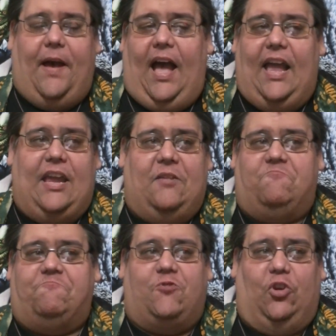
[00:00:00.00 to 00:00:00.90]
I
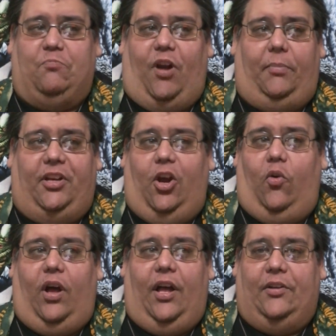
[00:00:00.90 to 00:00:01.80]
could probably
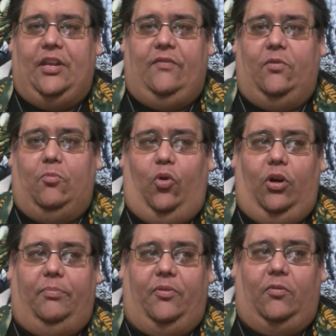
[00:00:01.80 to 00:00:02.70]
go on even
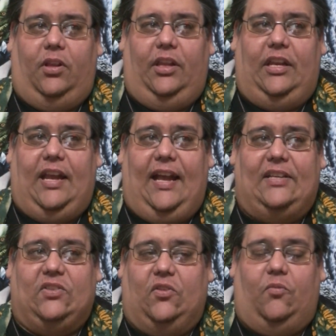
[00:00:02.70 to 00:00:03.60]
more, but really,
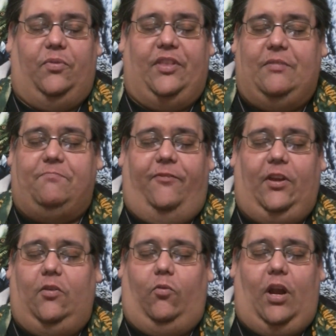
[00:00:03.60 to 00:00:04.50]
guys, the
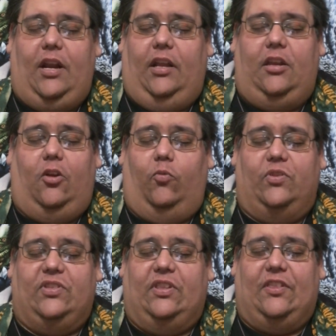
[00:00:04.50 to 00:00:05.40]
fucking writing here
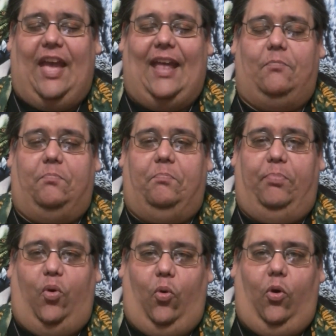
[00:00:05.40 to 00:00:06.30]
was that
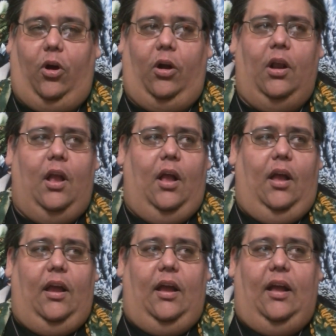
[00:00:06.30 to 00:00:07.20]
poor.
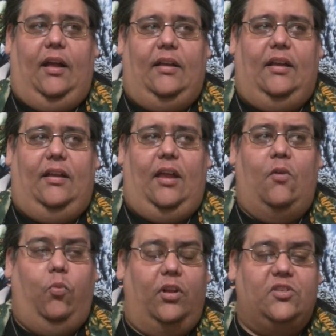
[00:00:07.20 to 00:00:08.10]

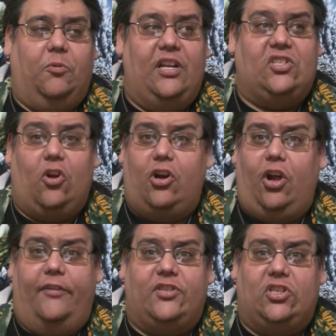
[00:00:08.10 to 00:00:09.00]
And once more, it started
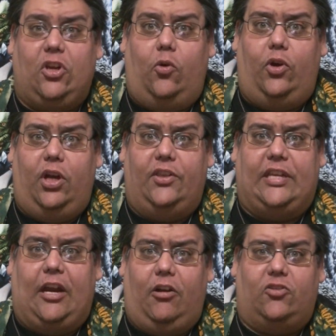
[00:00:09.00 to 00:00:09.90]
off so good. The
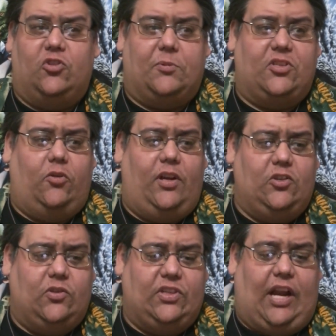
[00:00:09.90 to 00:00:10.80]
characters were so
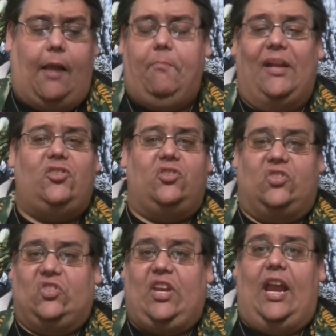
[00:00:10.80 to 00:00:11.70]
interesting. I mentioned
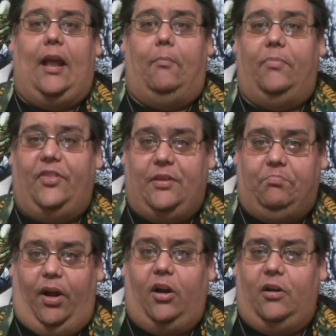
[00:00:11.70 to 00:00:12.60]
Sam, the
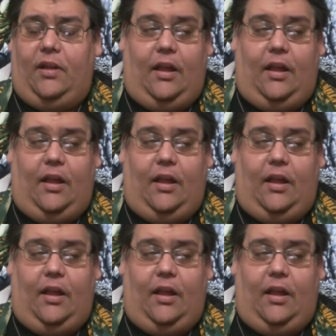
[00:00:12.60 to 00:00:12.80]
bar